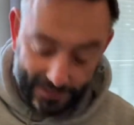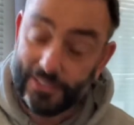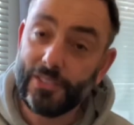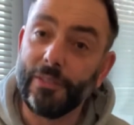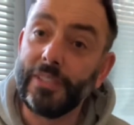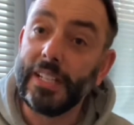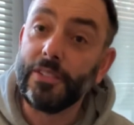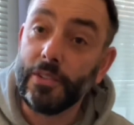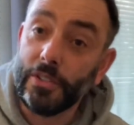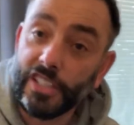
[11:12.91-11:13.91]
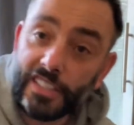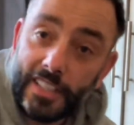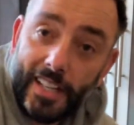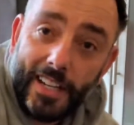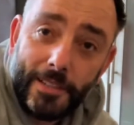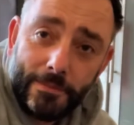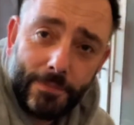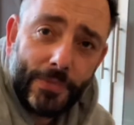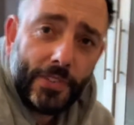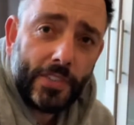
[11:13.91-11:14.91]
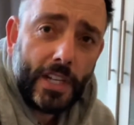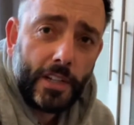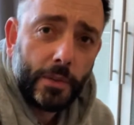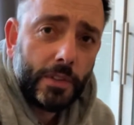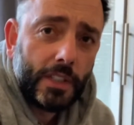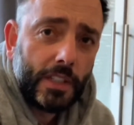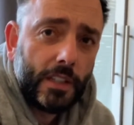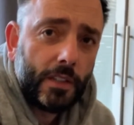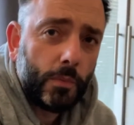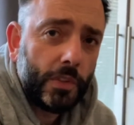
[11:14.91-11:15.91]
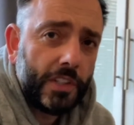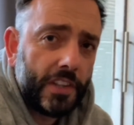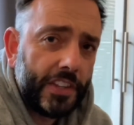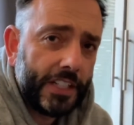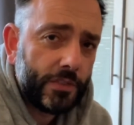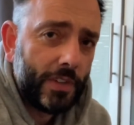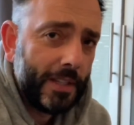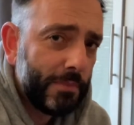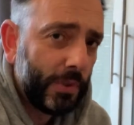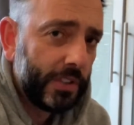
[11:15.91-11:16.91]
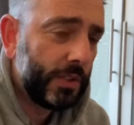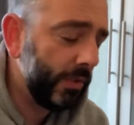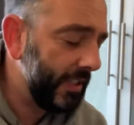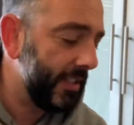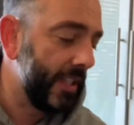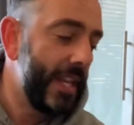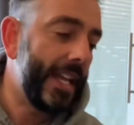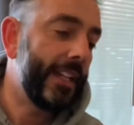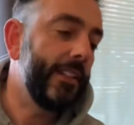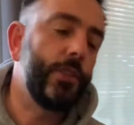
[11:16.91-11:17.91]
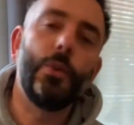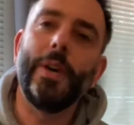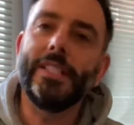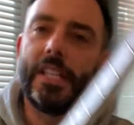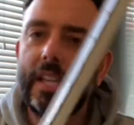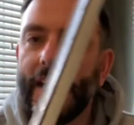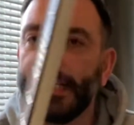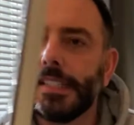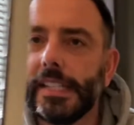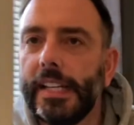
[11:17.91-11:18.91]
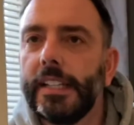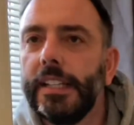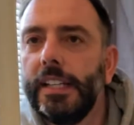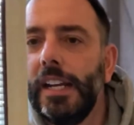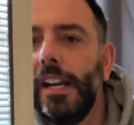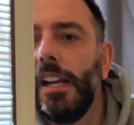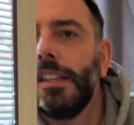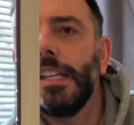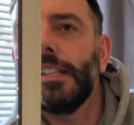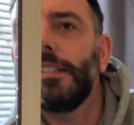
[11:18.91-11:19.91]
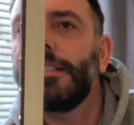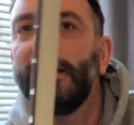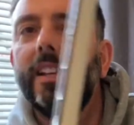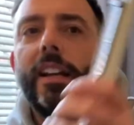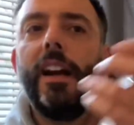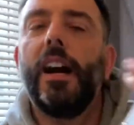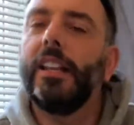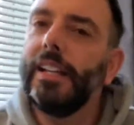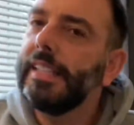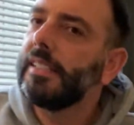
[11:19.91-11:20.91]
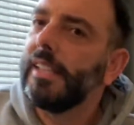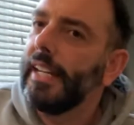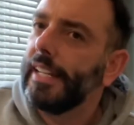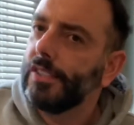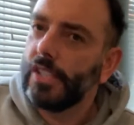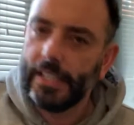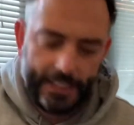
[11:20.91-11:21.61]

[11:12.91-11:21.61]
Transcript: It's not feeling too good. So, one other thing that's really important, of course, is the neck. It's always the neck, isn't it? I like this neck actually.